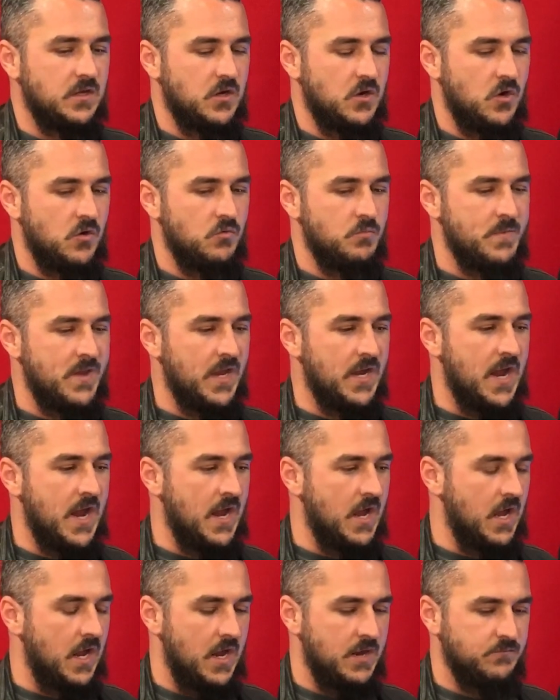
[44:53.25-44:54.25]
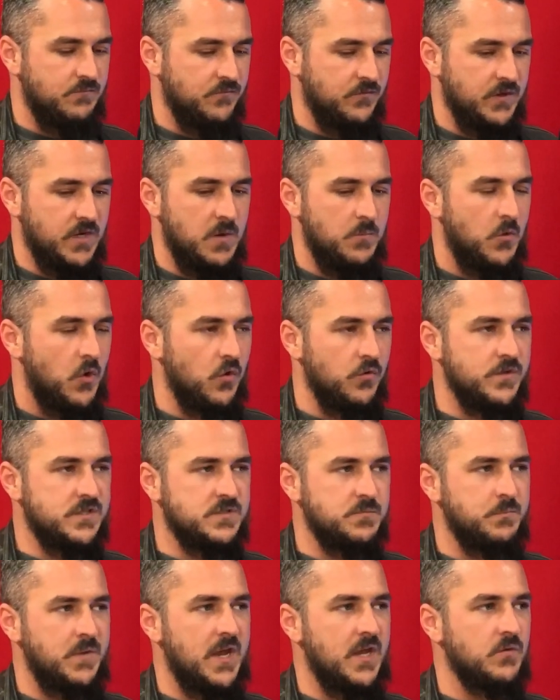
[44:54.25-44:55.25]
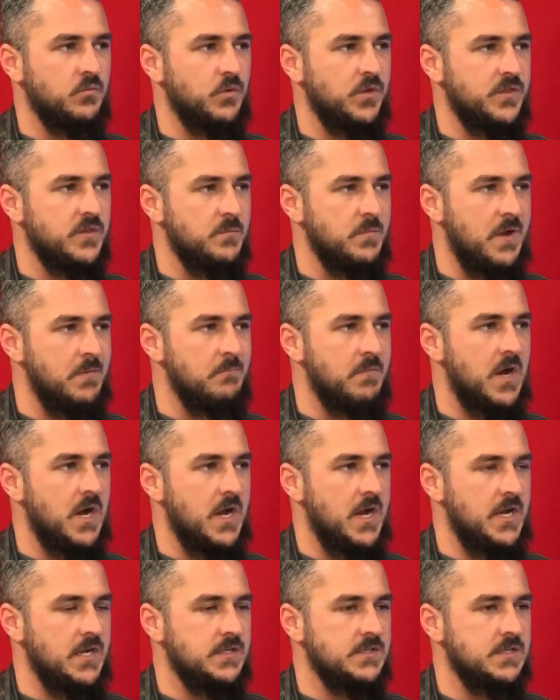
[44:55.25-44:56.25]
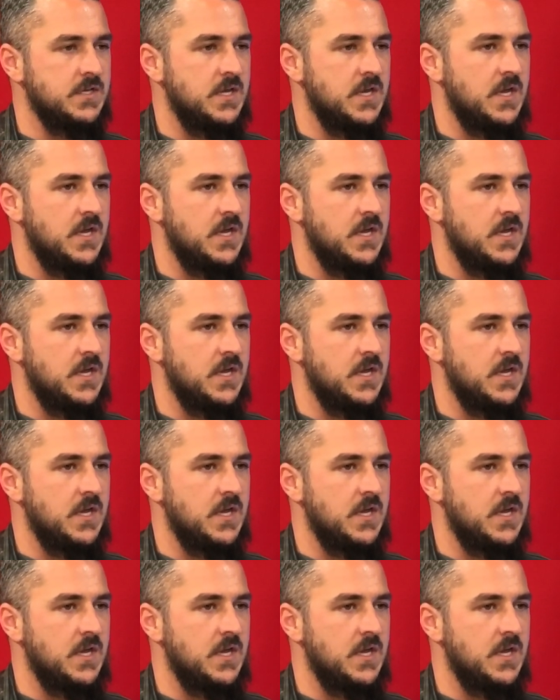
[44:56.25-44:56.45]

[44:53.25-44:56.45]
oh man, I, I freed up all this bandwidth in my mind.